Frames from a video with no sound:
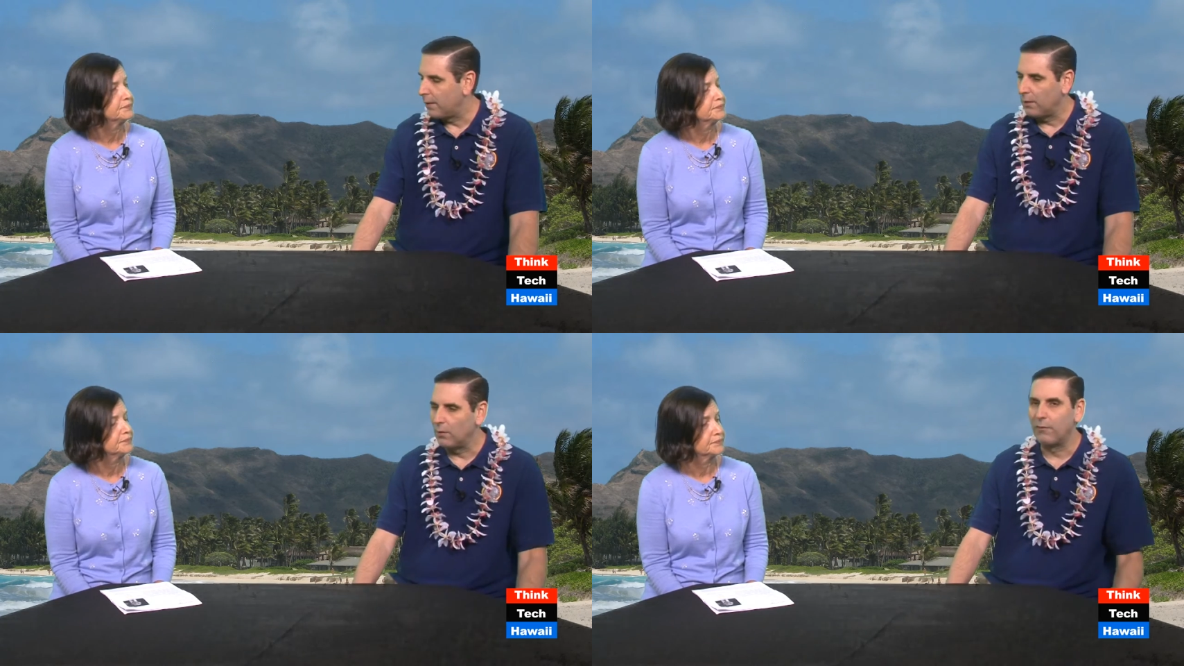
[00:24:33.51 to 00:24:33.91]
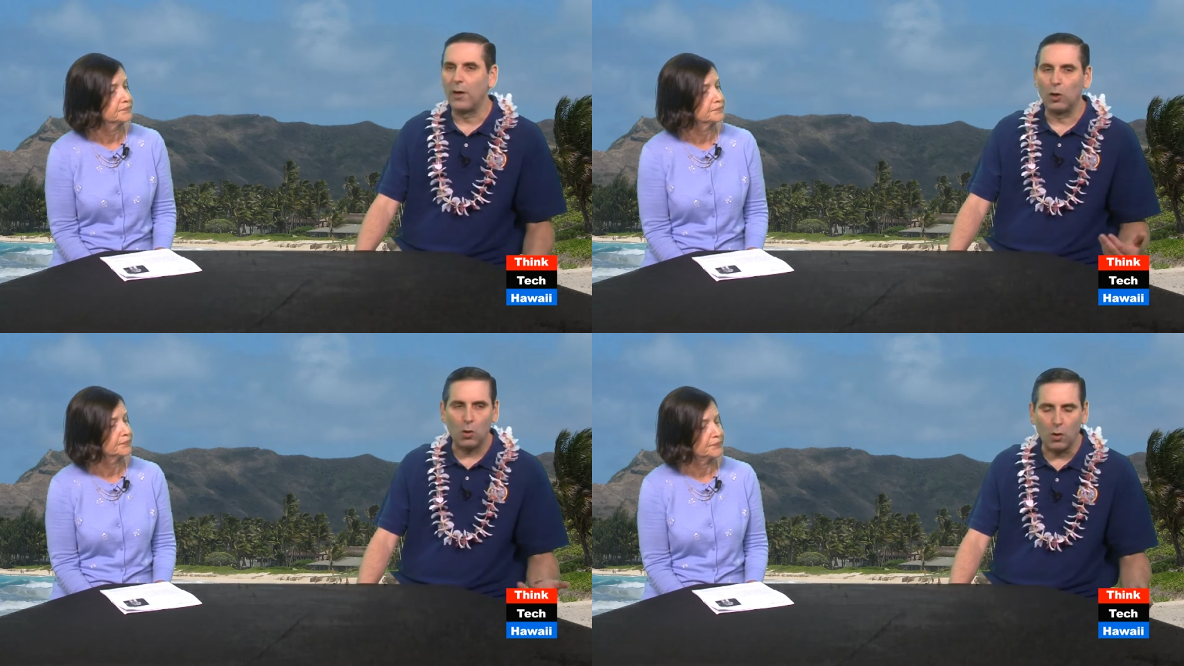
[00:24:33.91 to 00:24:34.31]
Speaker 1: in, in the
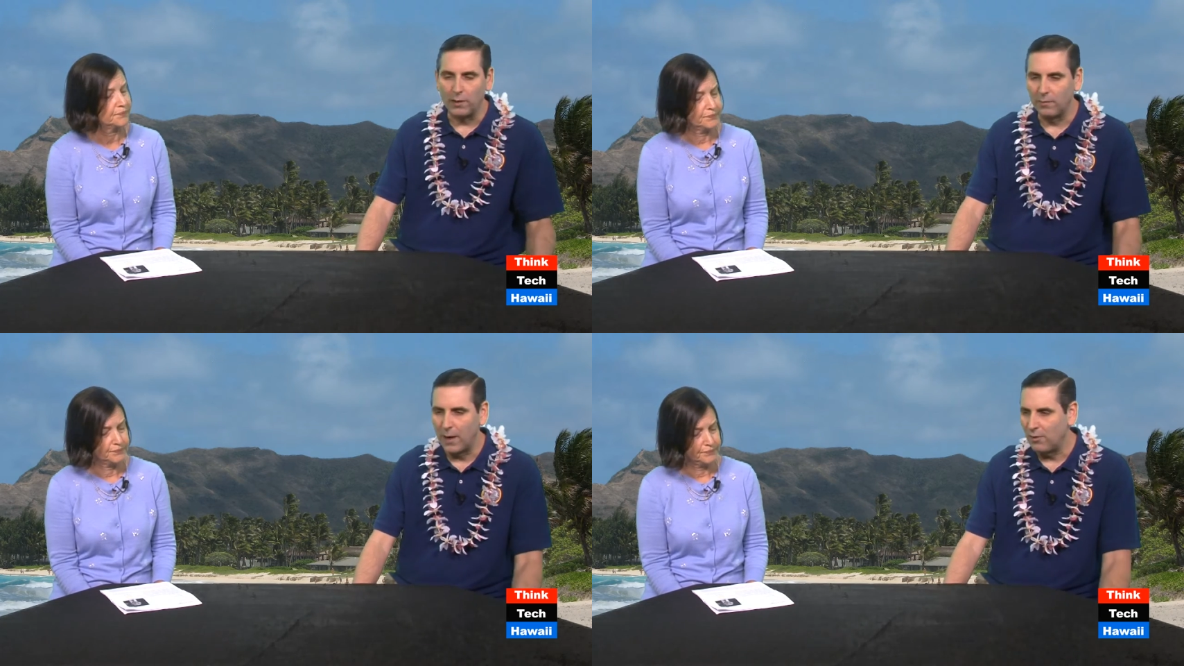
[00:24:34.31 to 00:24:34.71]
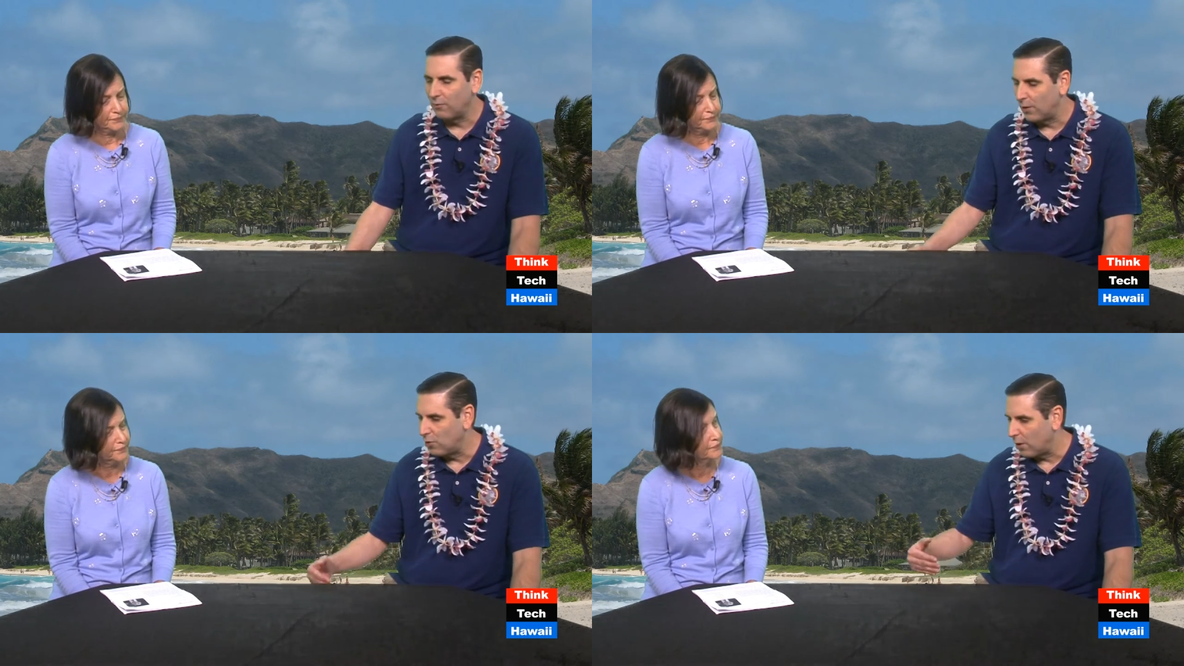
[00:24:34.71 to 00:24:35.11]
federal courts.
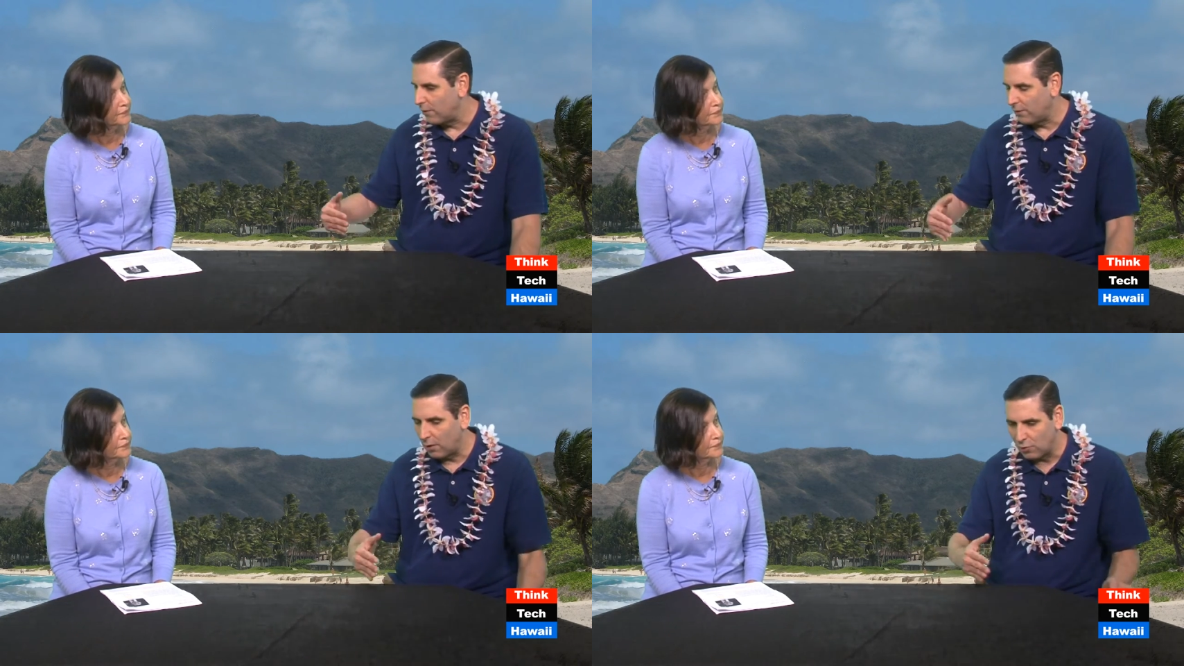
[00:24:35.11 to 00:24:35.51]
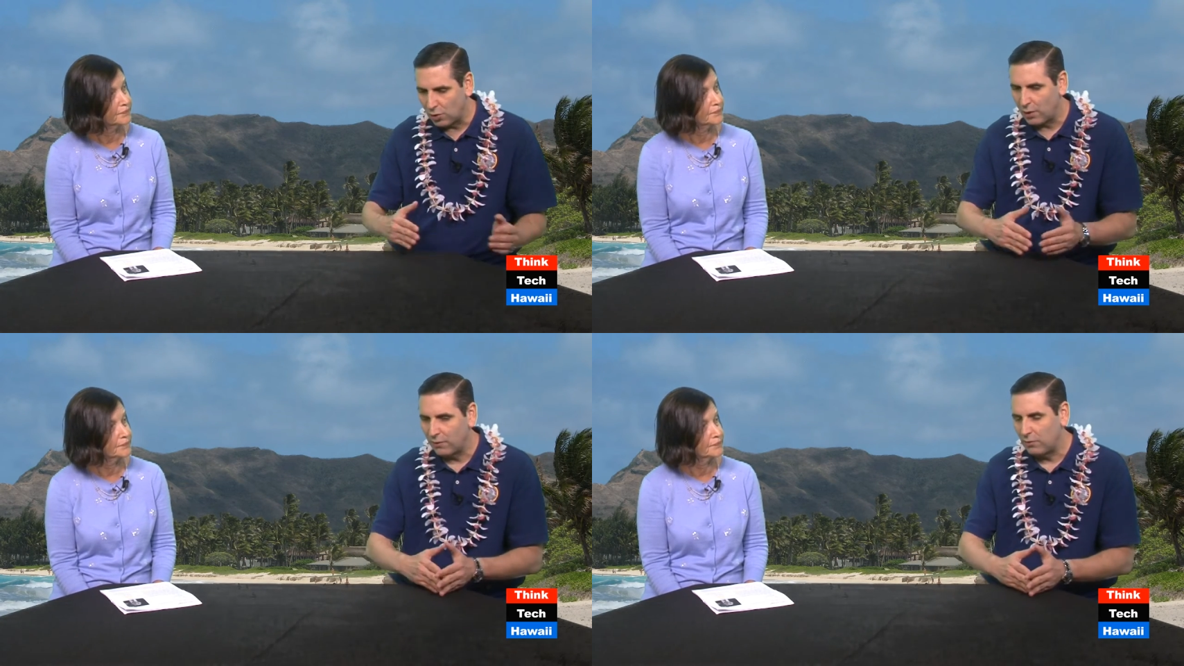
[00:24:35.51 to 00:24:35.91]
Magistrate judges are
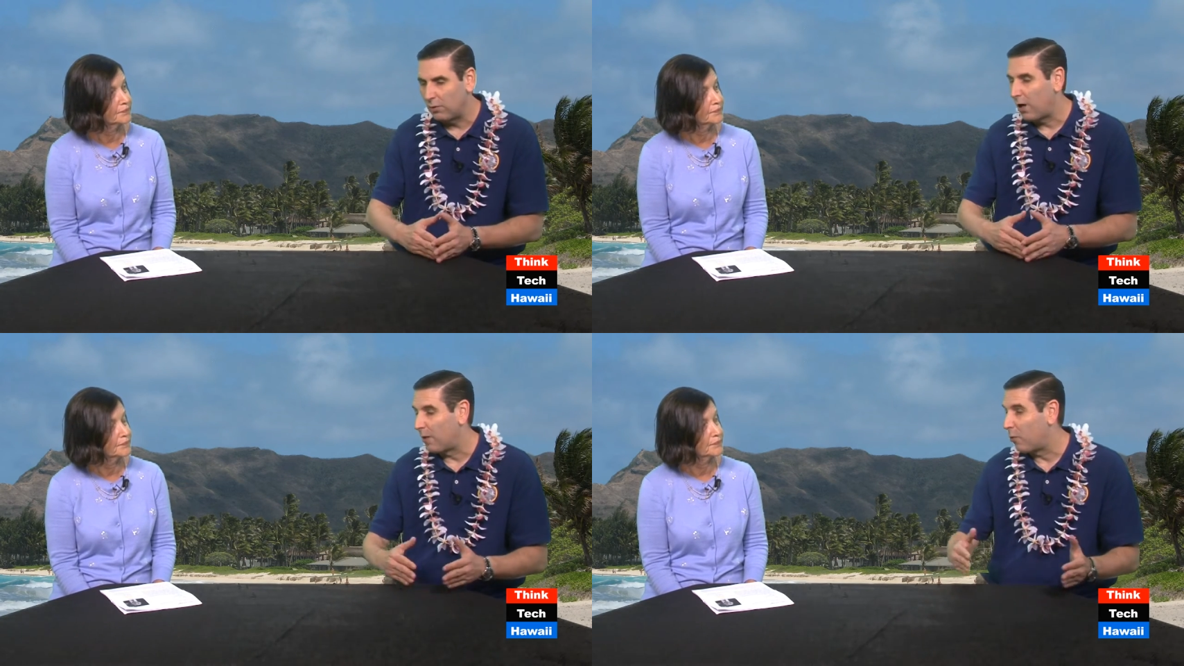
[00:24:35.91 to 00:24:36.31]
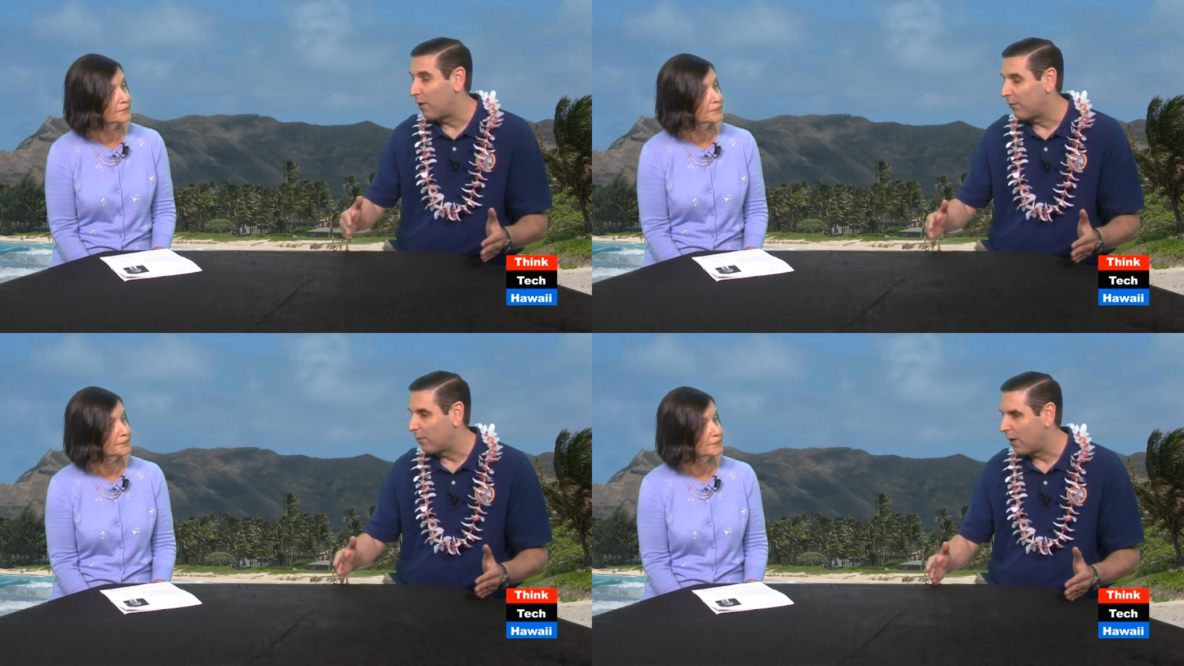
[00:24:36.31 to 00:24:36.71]
judges. They're not
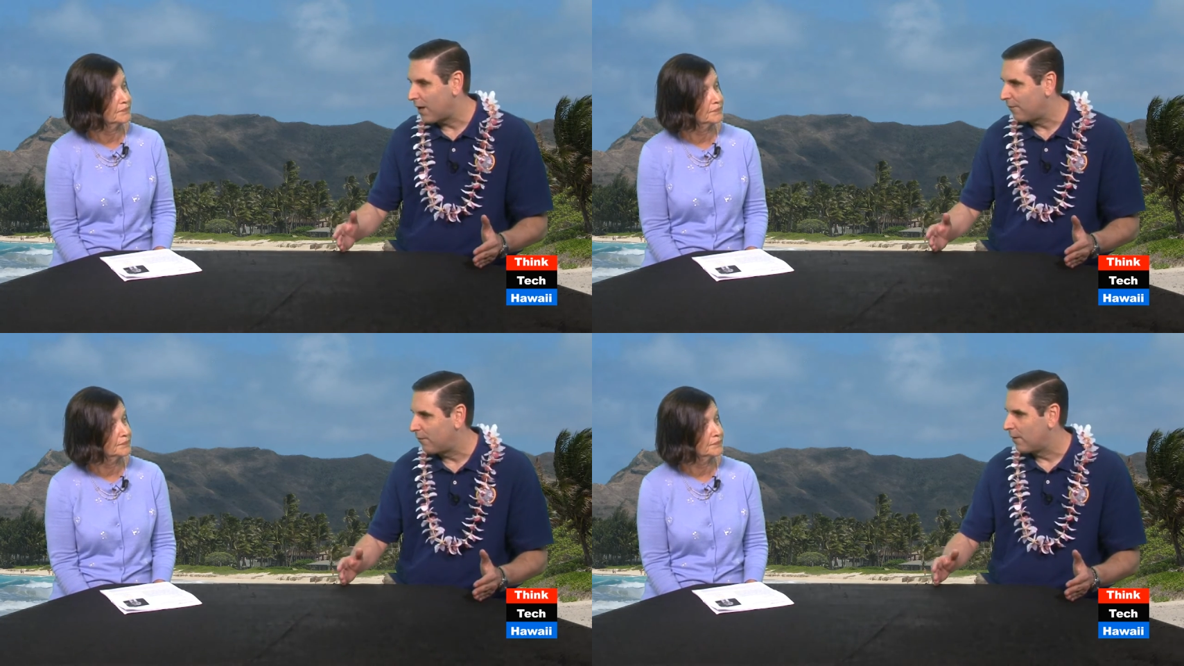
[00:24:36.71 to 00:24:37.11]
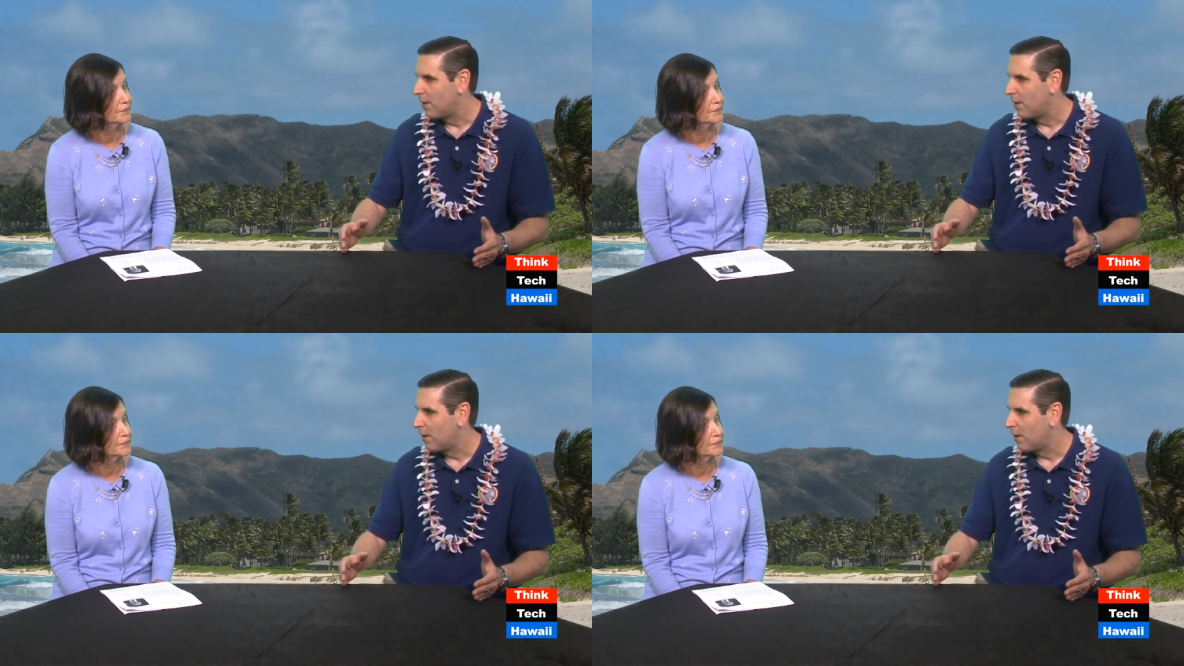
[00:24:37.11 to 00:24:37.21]
appointed for life.